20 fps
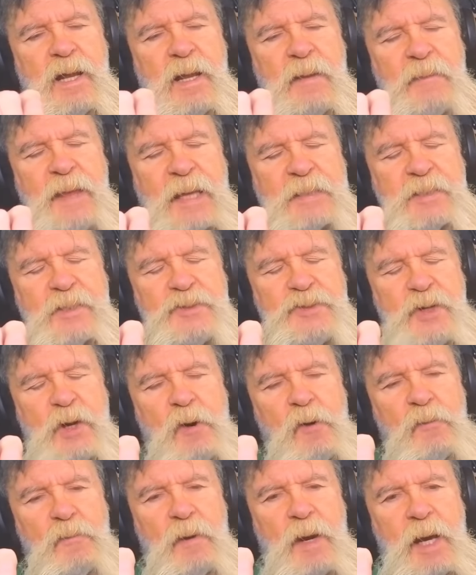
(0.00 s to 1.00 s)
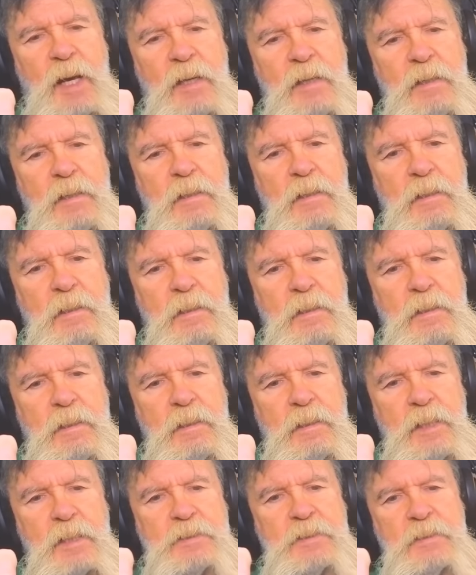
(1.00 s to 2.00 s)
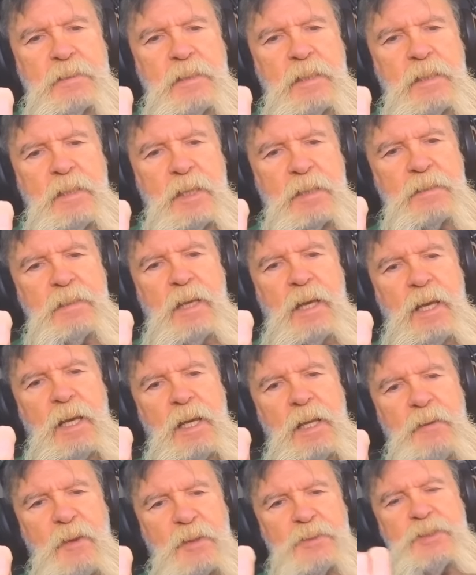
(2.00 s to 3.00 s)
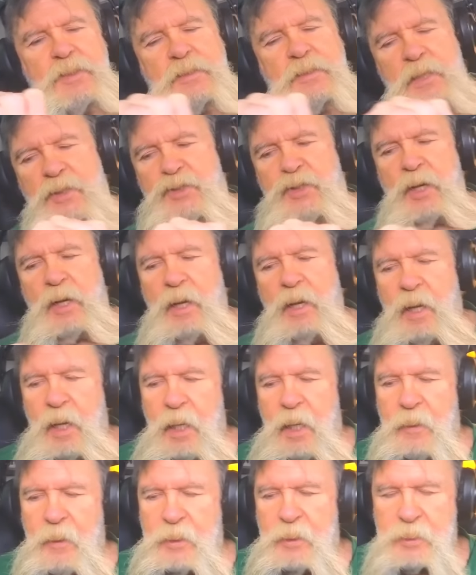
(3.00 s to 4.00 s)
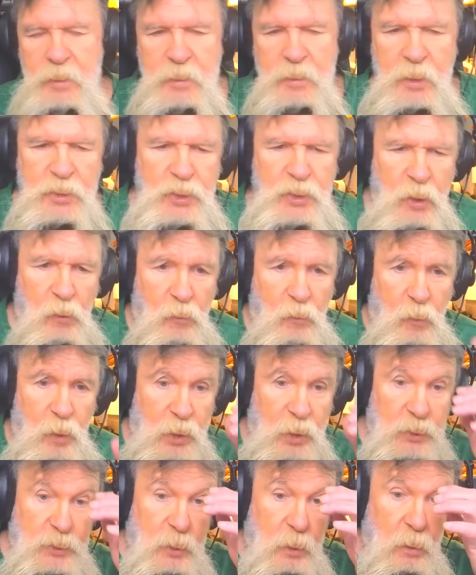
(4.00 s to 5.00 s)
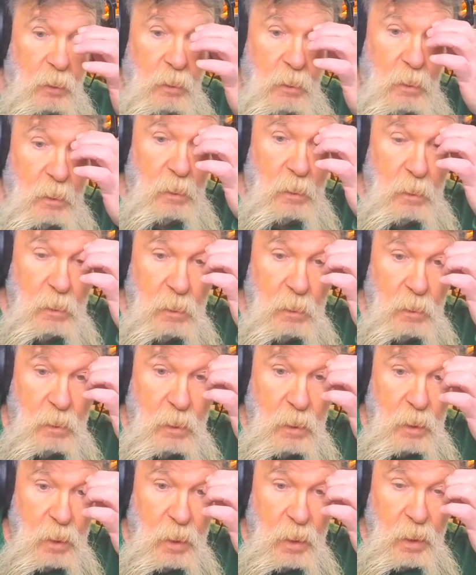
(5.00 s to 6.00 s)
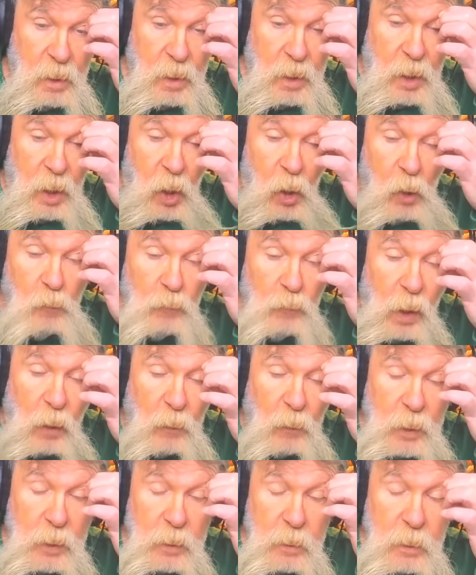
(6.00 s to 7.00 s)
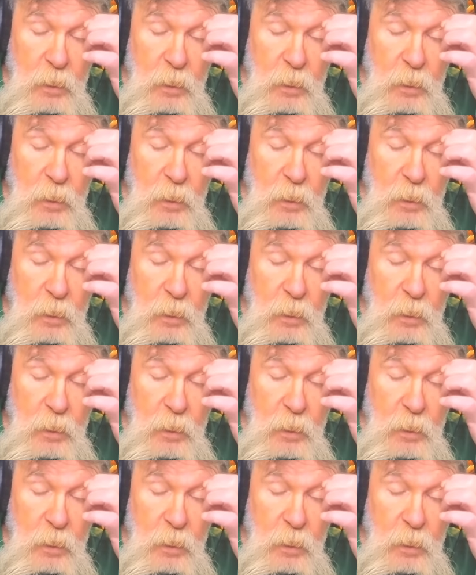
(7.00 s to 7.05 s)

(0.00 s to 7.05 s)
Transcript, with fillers: That's a joke, right? Nope. Someone this actually, is, this, someone did. This is a this is the joke question. Who wrote it?